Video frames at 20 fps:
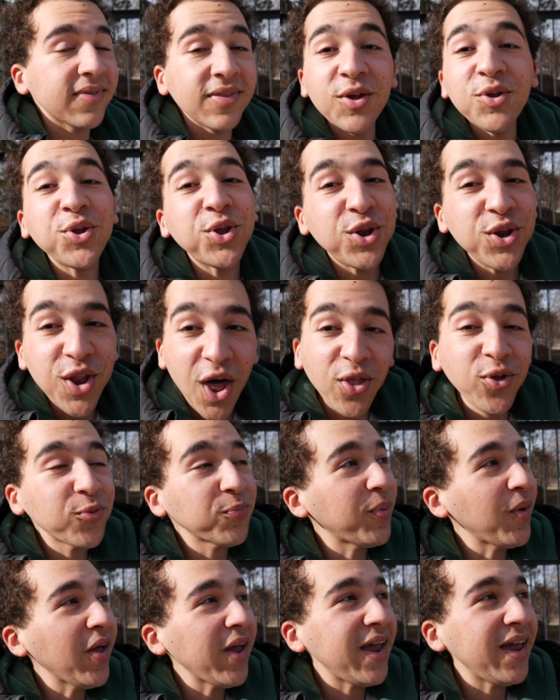There's another
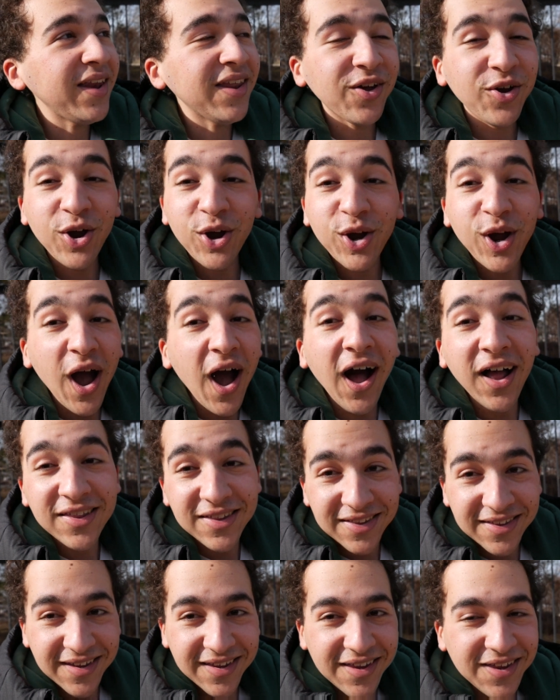plane. They're a
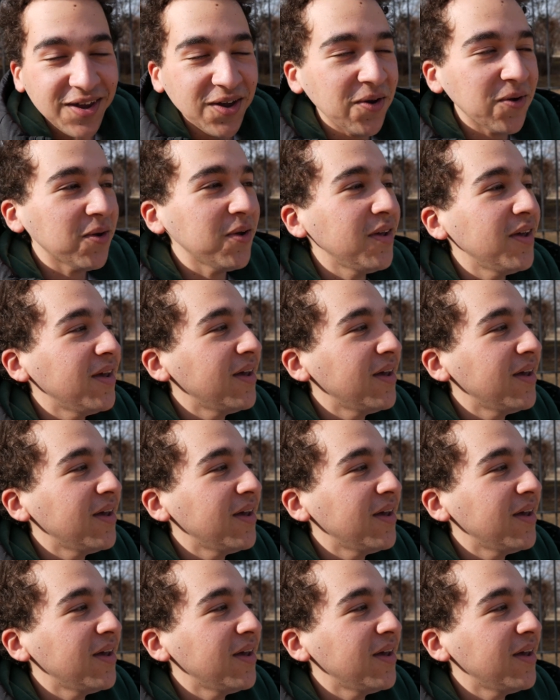constant here.